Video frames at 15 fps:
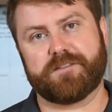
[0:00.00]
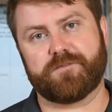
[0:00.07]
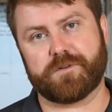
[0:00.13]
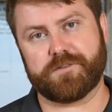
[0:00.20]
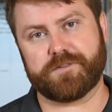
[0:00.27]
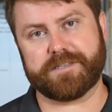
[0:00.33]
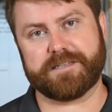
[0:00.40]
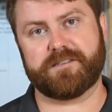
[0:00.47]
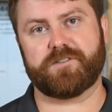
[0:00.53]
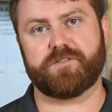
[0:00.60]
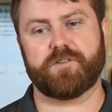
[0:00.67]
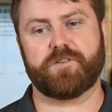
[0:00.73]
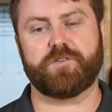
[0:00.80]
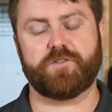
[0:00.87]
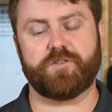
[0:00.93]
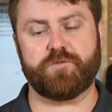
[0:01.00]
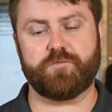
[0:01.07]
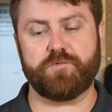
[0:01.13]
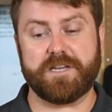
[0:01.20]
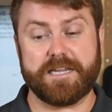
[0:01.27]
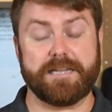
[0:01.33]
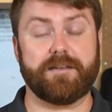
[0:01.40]
one of those things, you
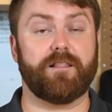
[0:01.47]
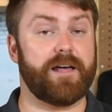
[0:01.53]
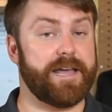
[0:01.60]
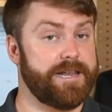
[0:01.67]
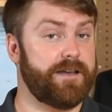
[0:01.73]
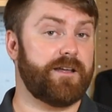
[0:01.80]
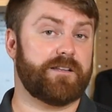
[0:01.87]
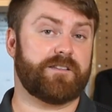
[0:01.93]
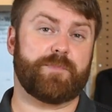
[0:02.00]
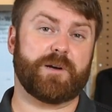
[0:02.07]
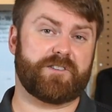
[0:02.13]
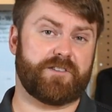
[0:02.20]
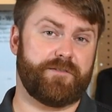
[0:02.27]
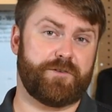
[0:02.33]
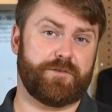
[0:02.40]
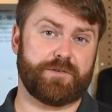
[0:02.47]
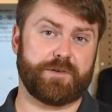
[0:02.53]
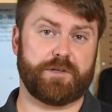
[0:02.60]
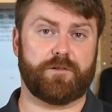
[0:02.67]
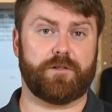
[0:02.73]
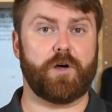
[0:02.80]
need light, especially if you're using a